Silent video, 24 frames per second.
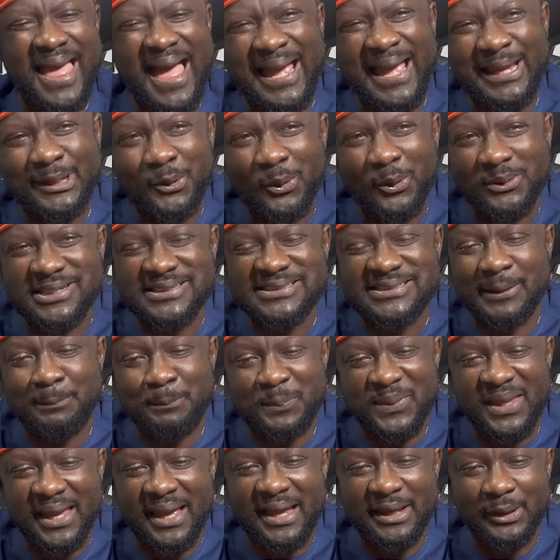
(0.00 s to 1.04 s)
I noticed the
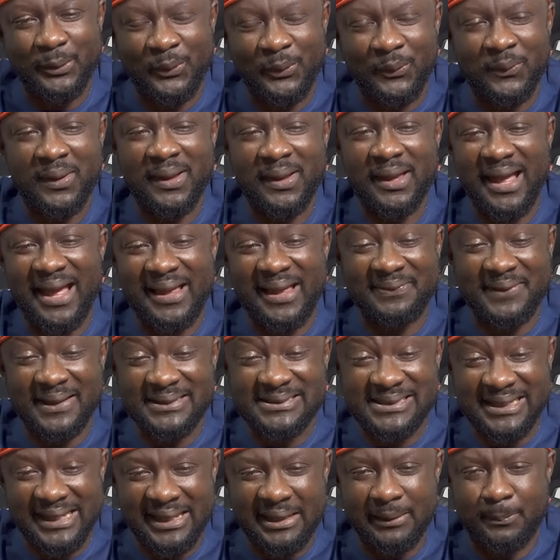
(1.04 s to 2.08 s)
piano at
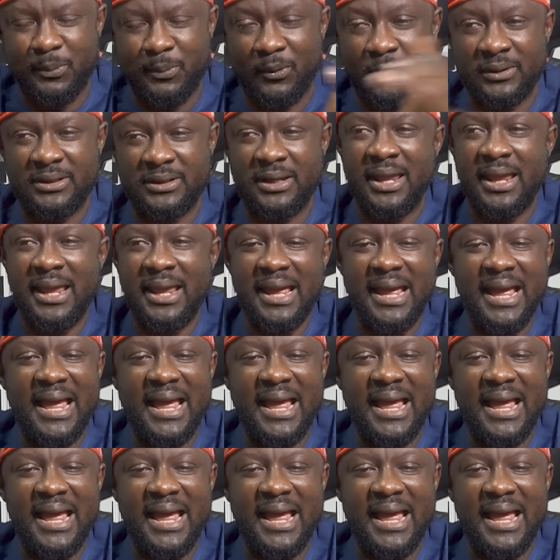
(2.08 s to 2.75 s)
that airport